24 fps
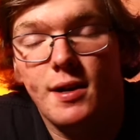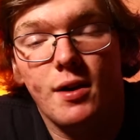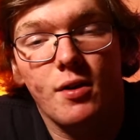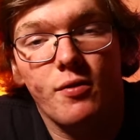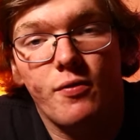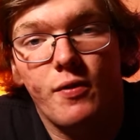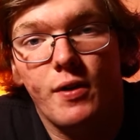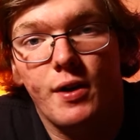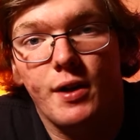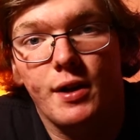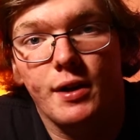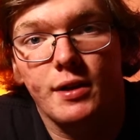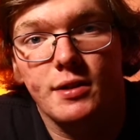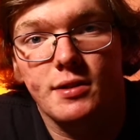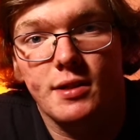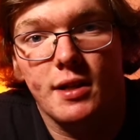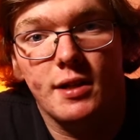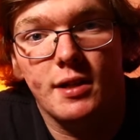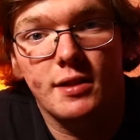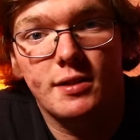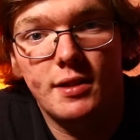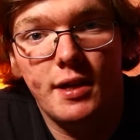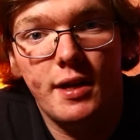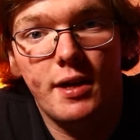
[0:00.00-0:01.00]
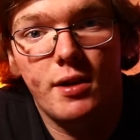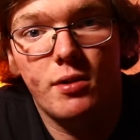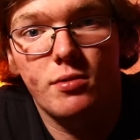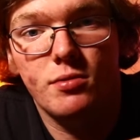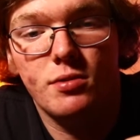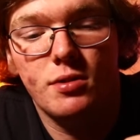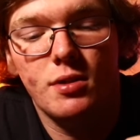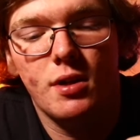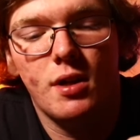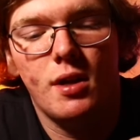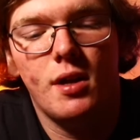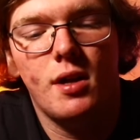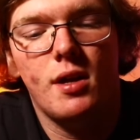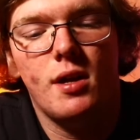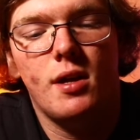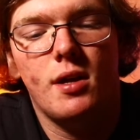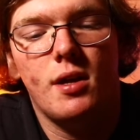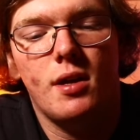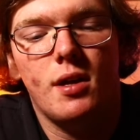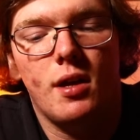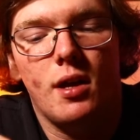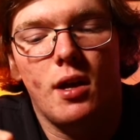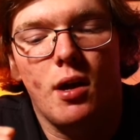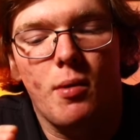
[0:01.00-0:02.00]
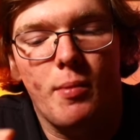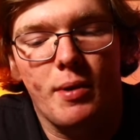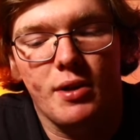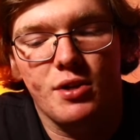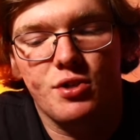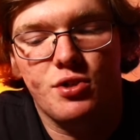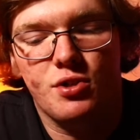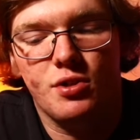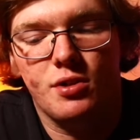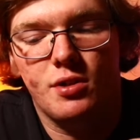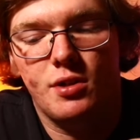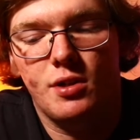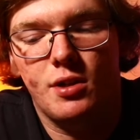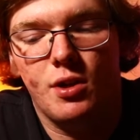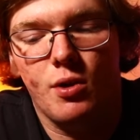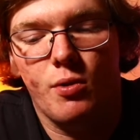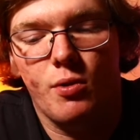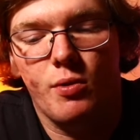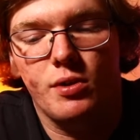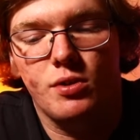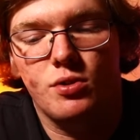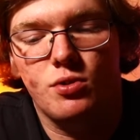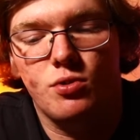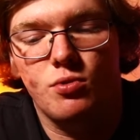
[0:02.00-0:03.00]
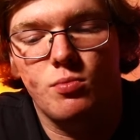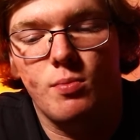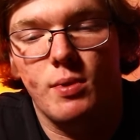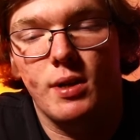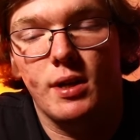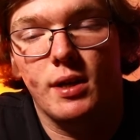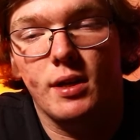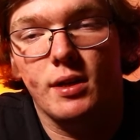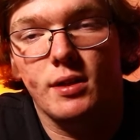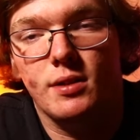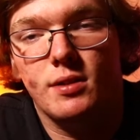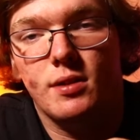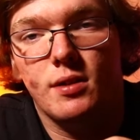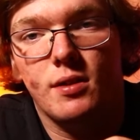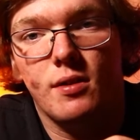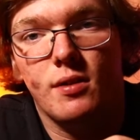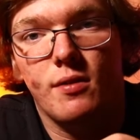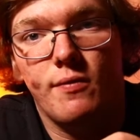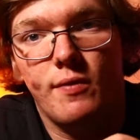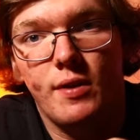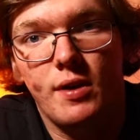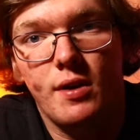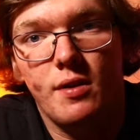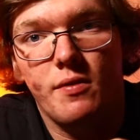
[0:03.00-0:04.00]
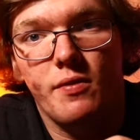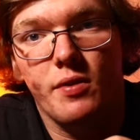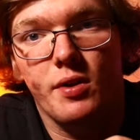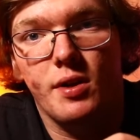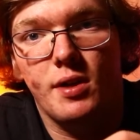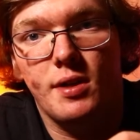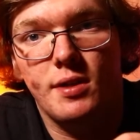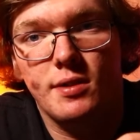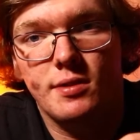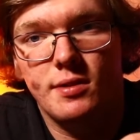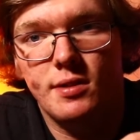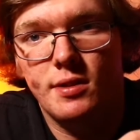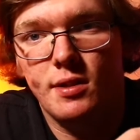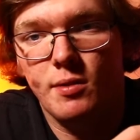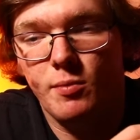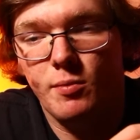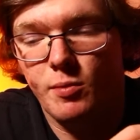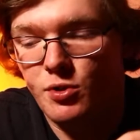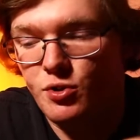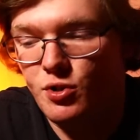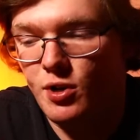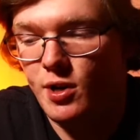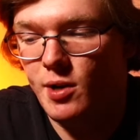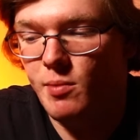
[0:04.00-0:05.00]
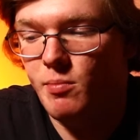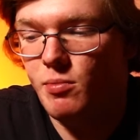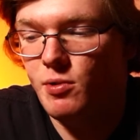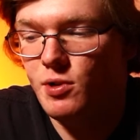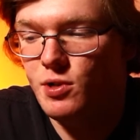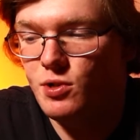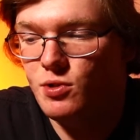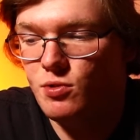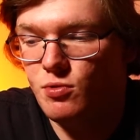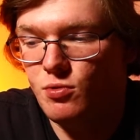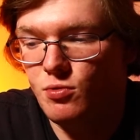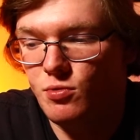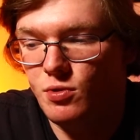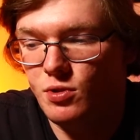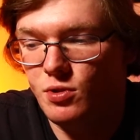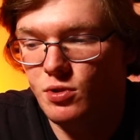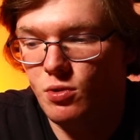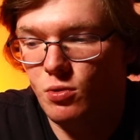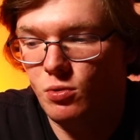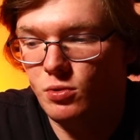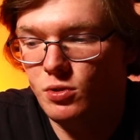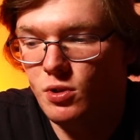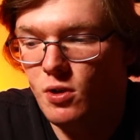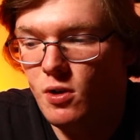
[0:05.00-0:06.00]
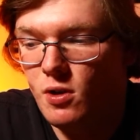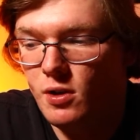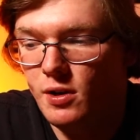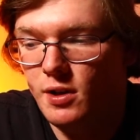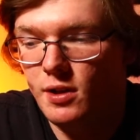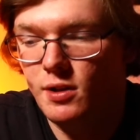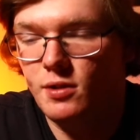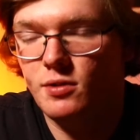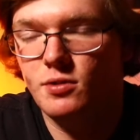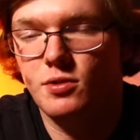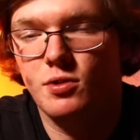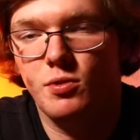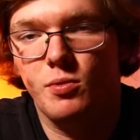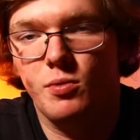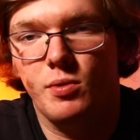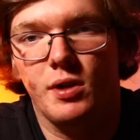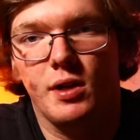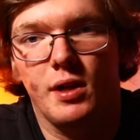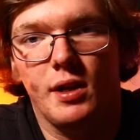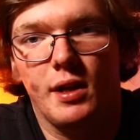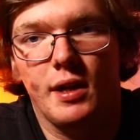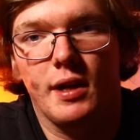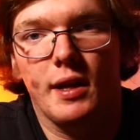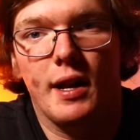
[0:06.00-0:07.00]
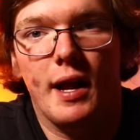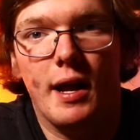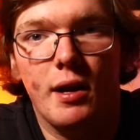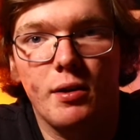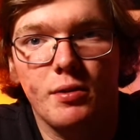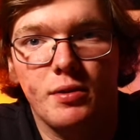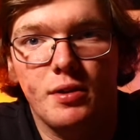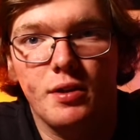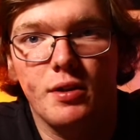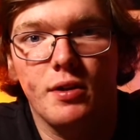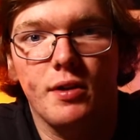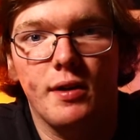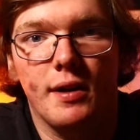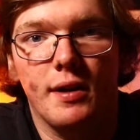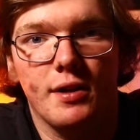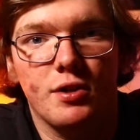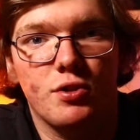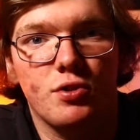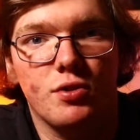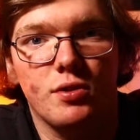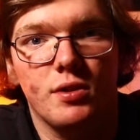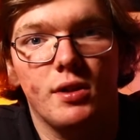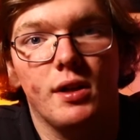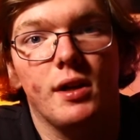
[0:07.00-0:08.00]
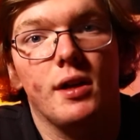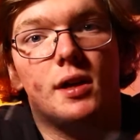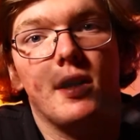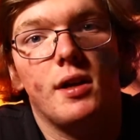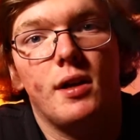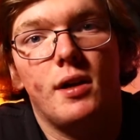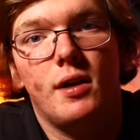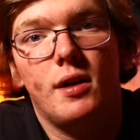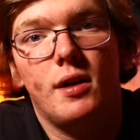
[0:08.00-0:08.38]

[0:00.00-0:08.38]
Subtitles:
terrifying as that sounds, I'm actually going to make it very, very easy. I'm going to try to breeze through this whole talking so we can get out there and actually